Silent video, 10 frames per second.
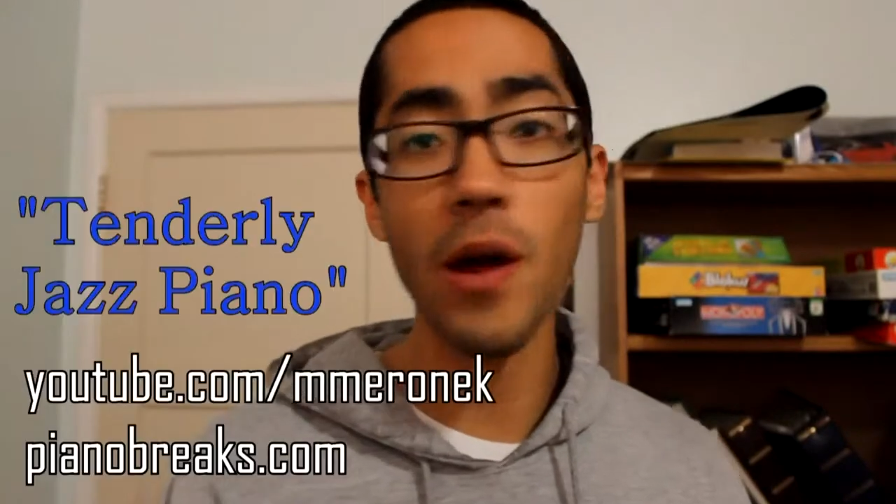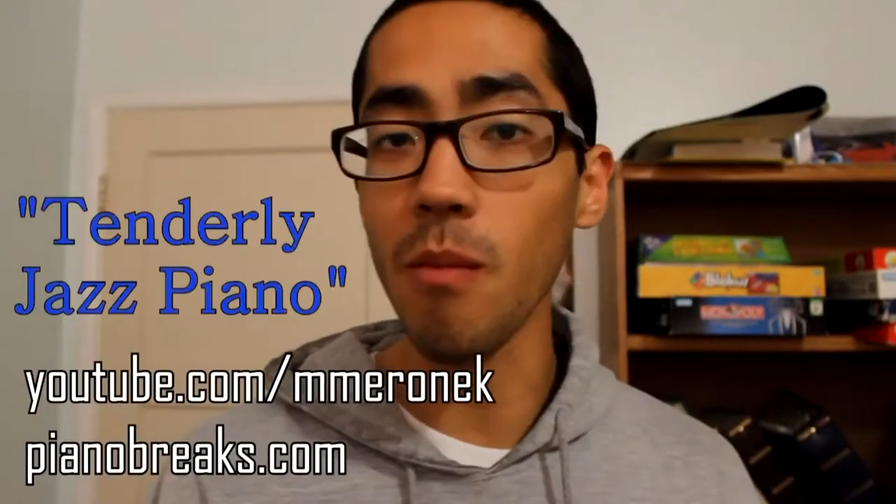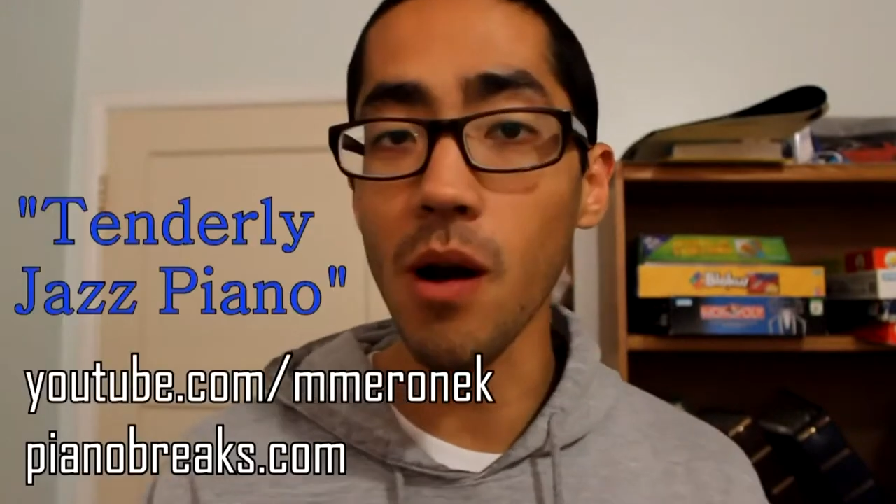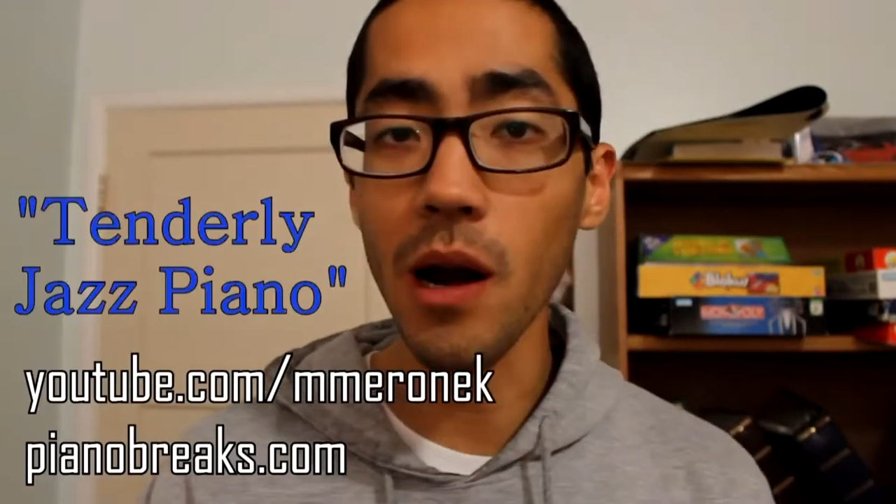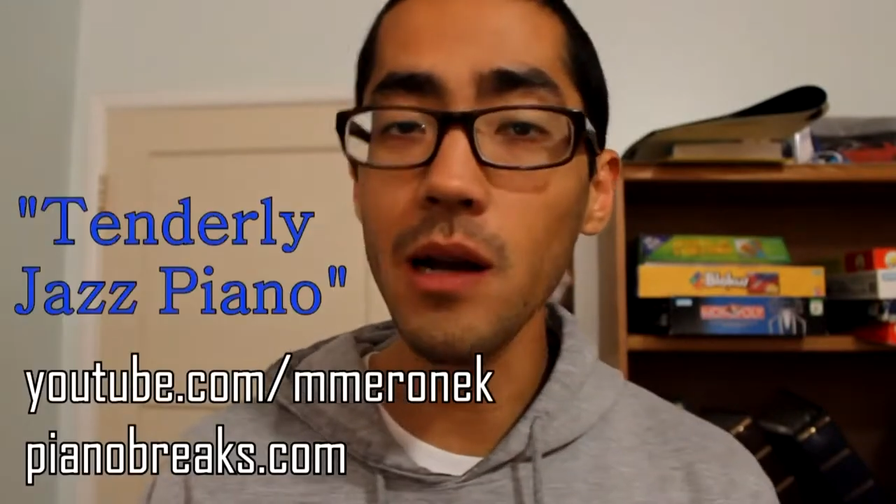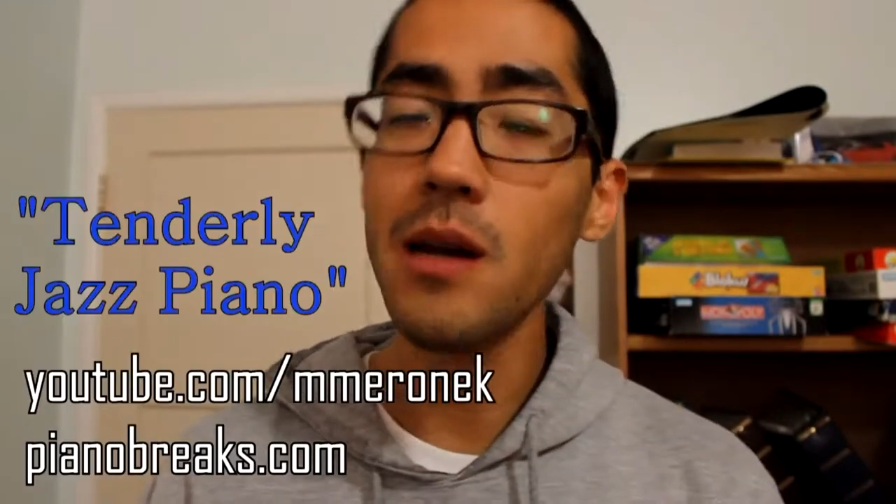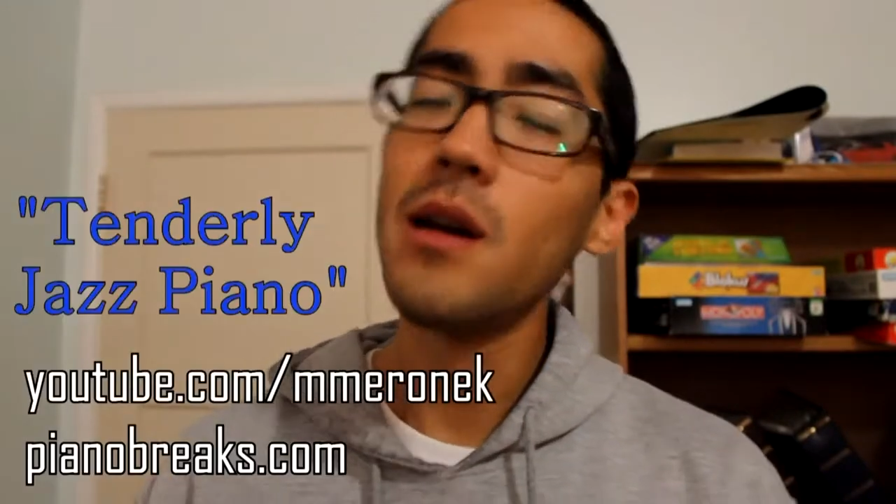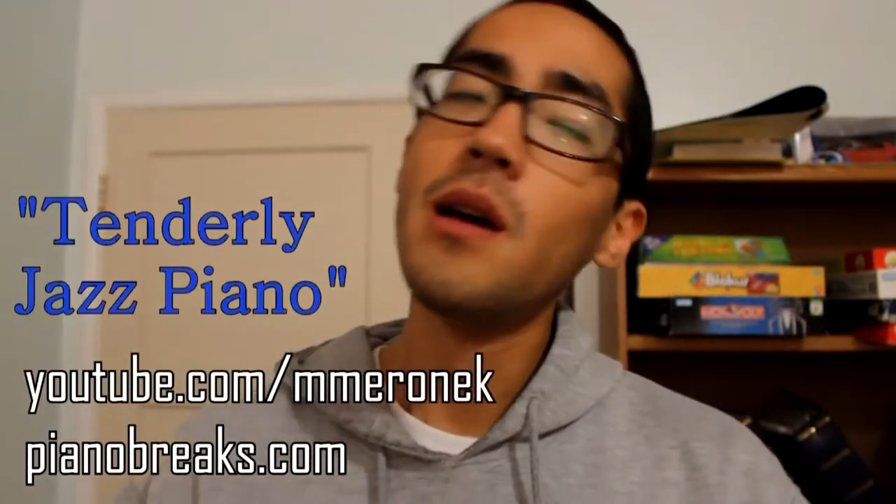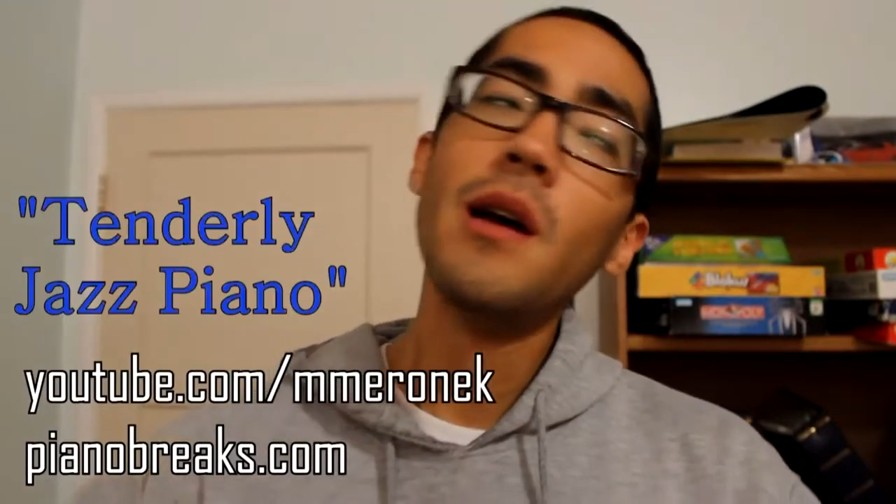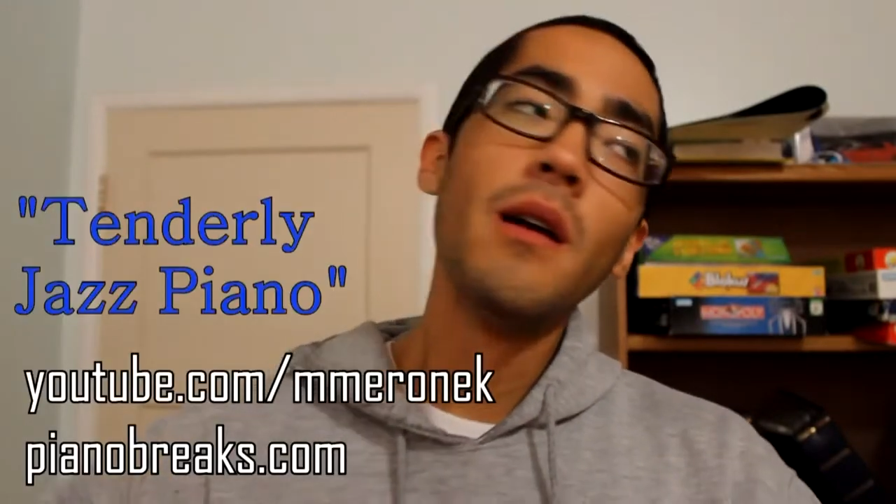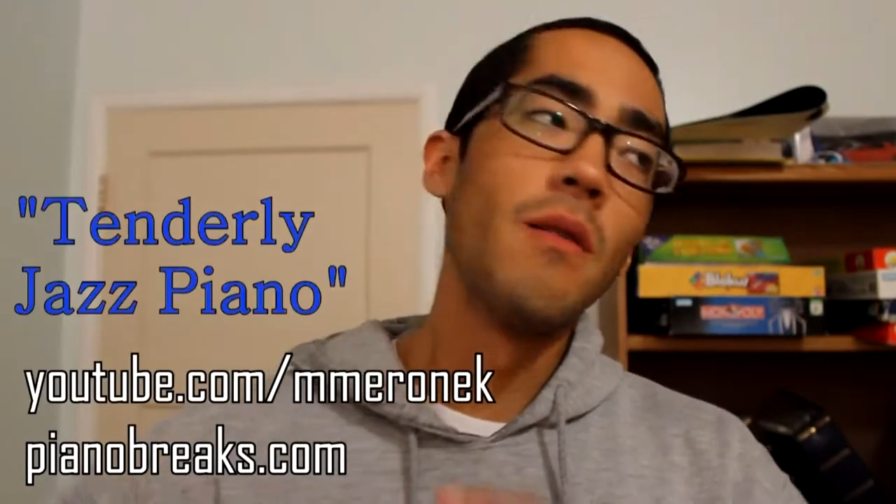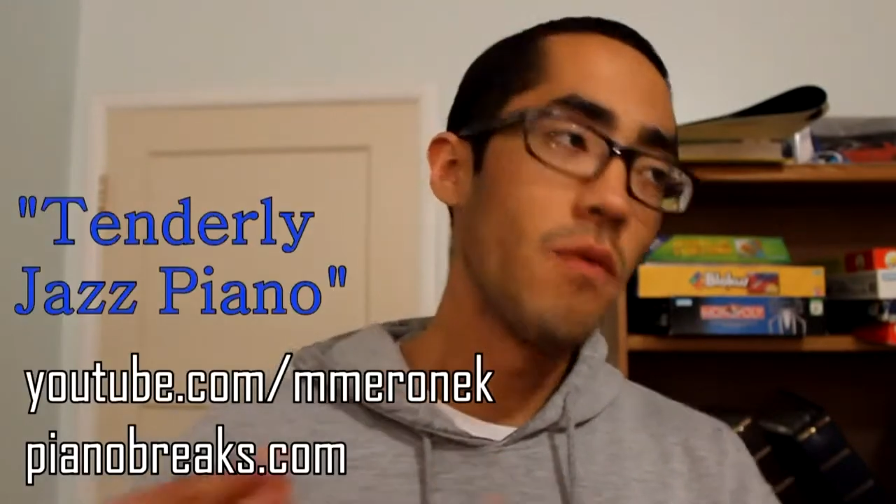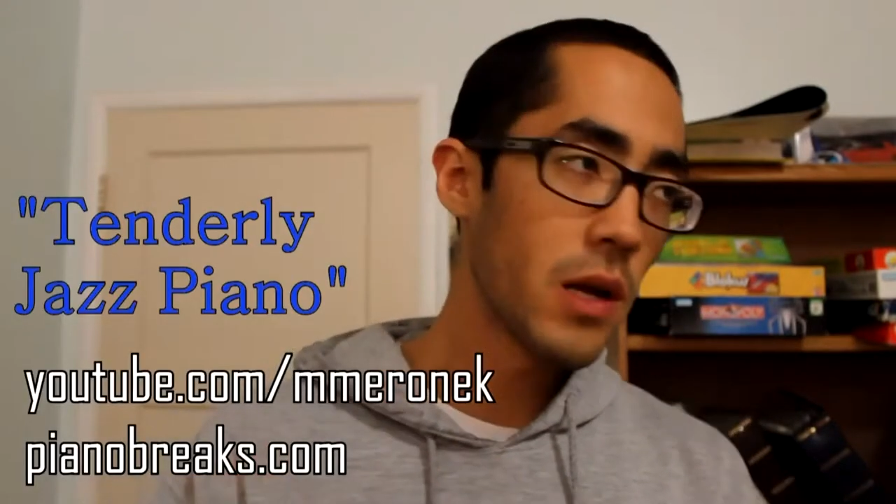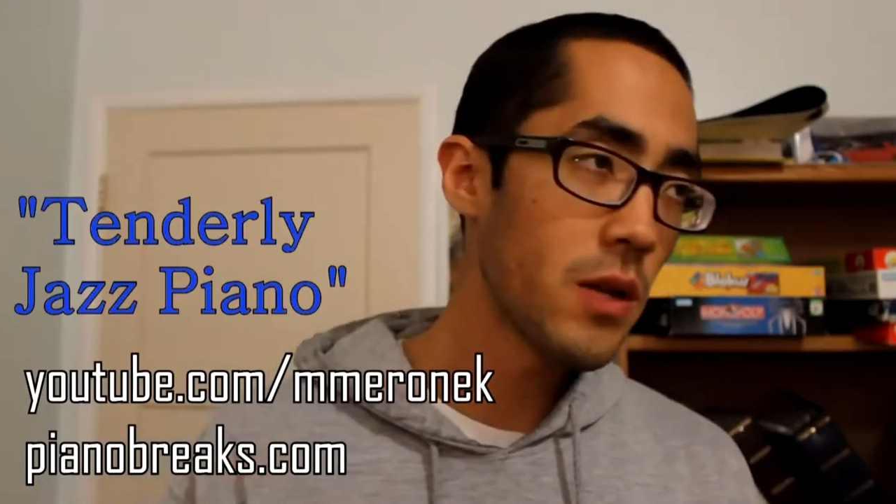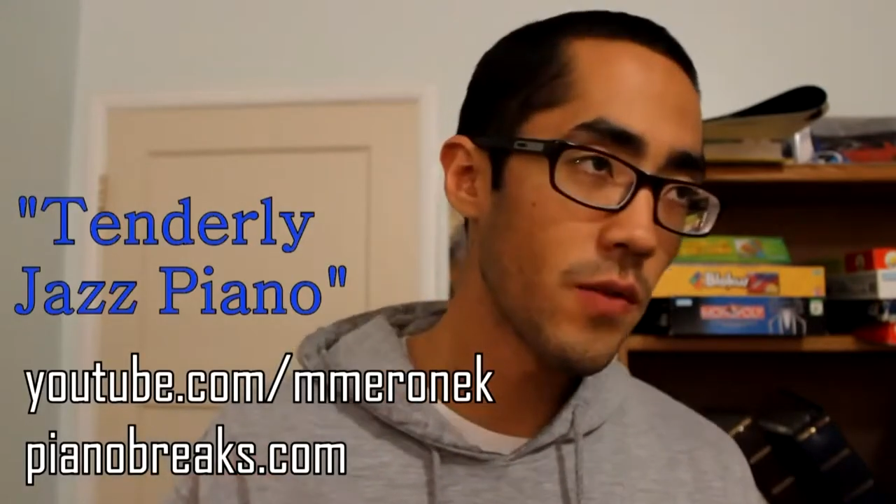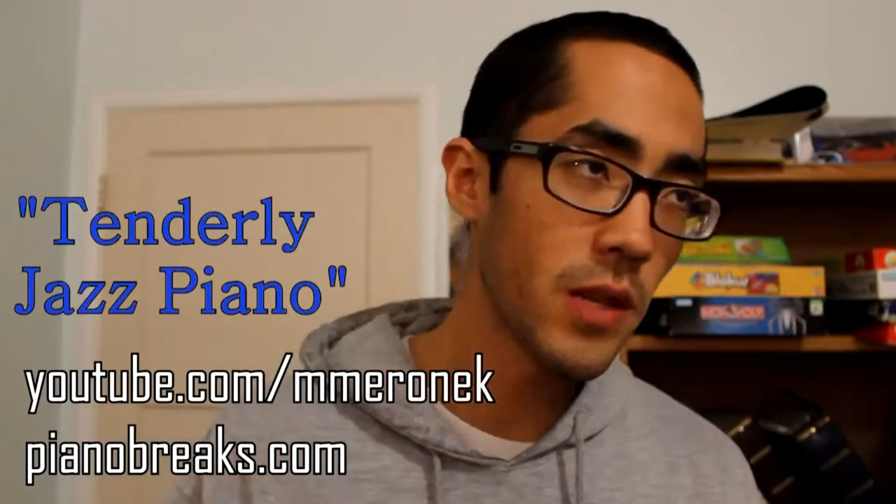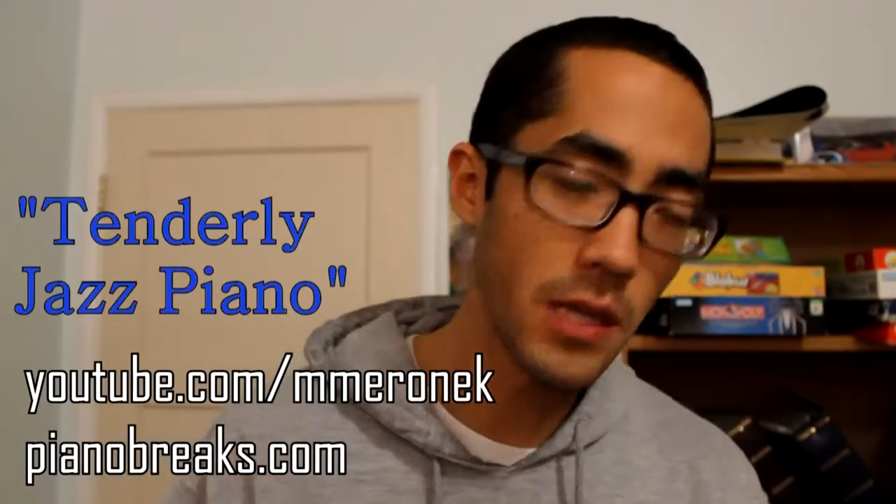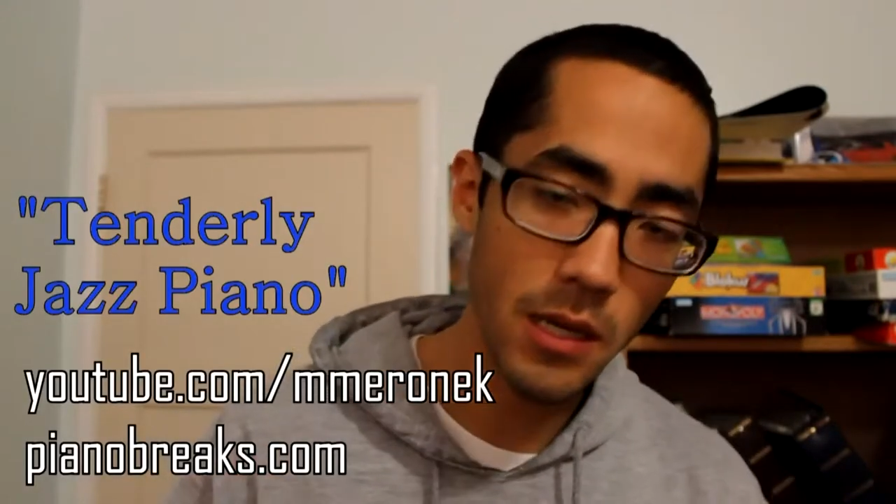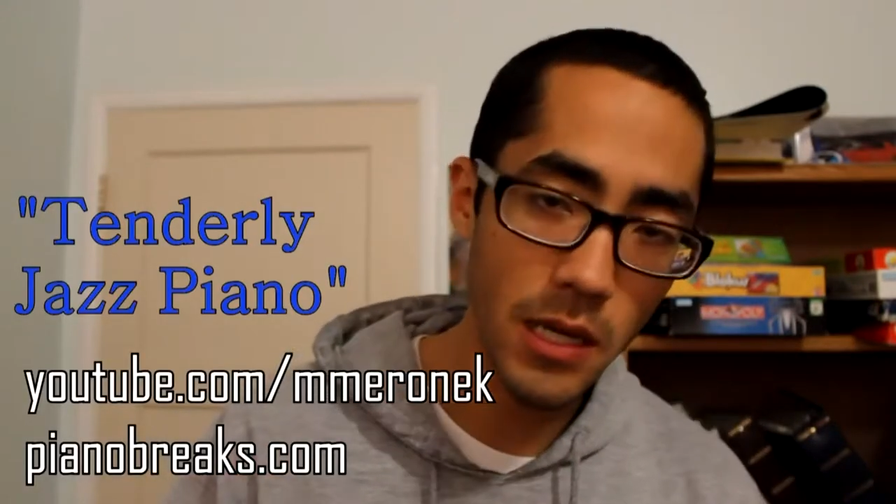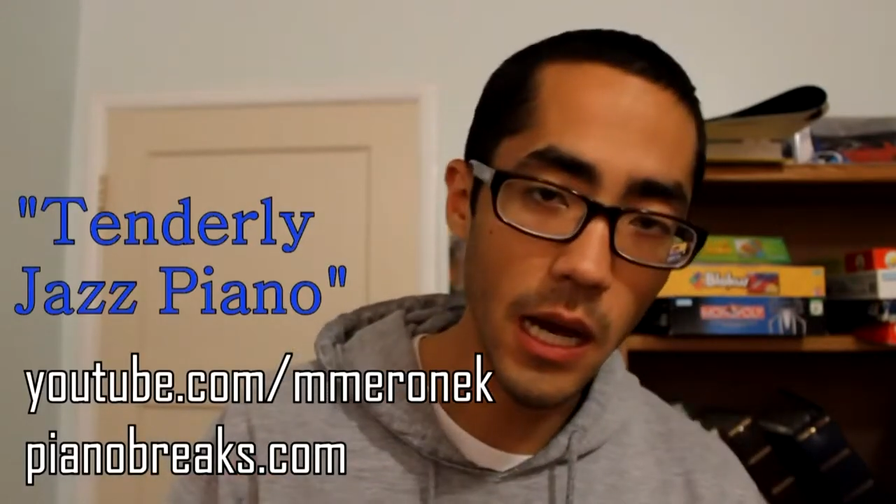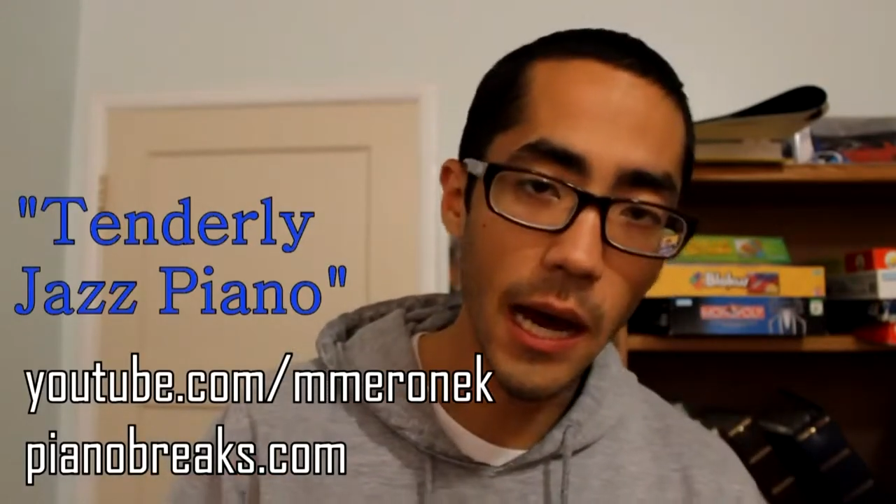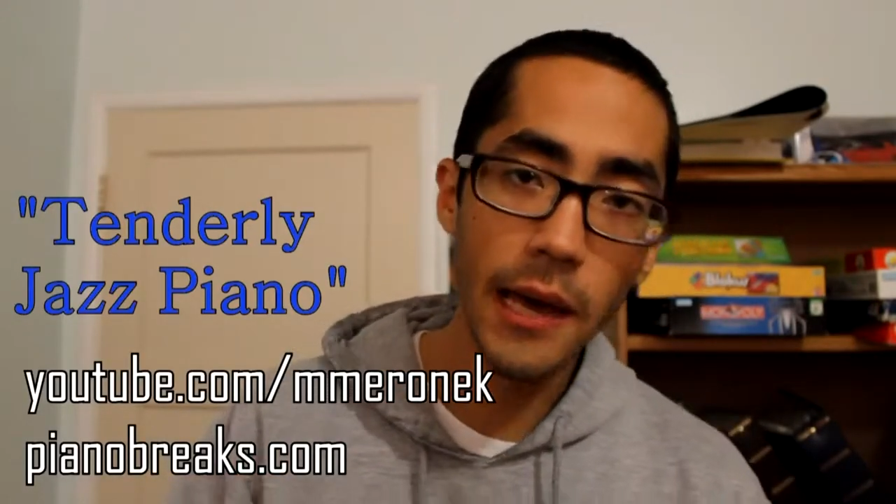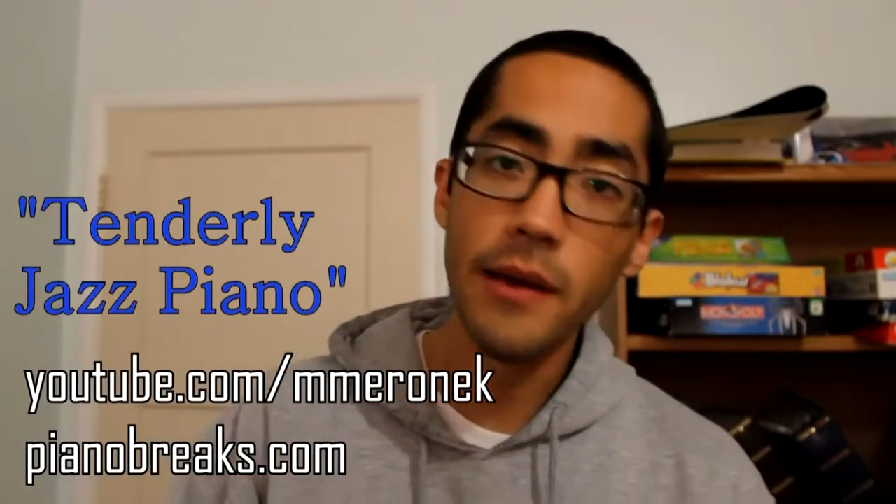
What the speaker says: Mark. really, really good guy.